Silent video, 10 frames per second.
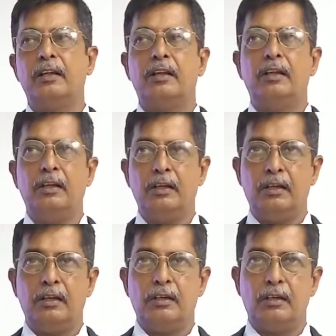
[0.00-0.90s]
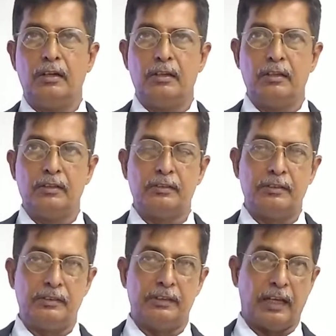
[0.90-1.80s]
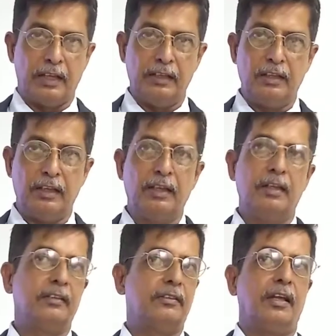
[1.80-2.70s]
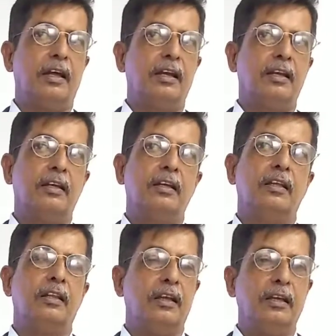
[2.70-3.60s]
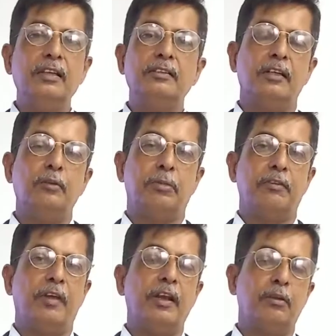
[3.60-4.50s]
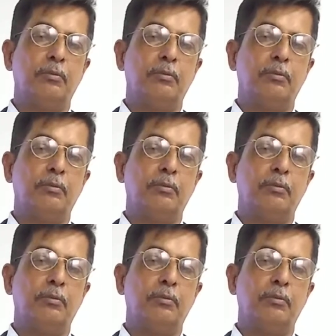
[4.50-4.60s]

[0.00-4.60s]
second thing is that they're easily preventable, and